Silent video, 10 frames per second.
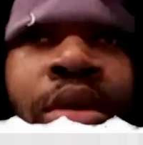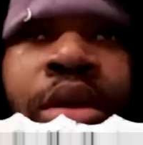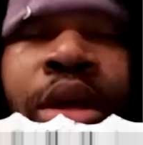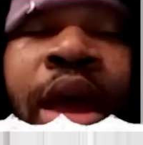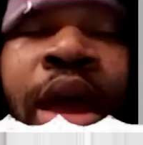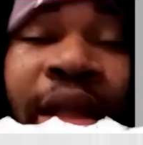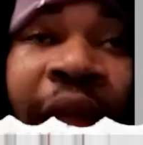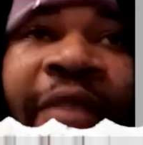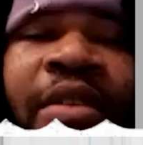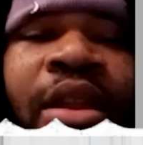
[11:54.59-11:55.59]
Yeah,
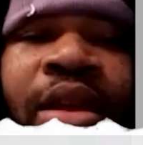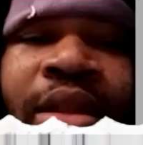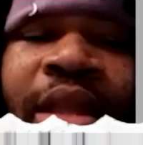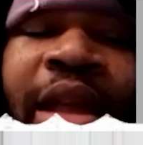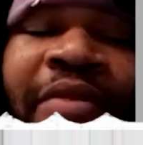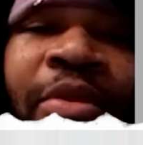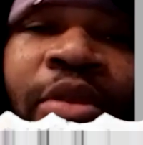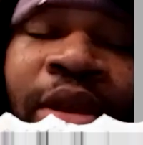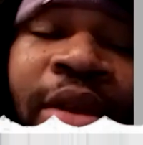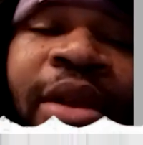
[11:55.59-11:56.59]
definitely, definitely
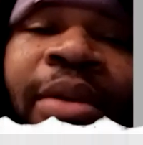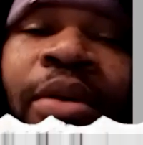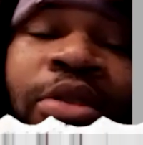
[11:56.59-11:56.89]
modern day rap.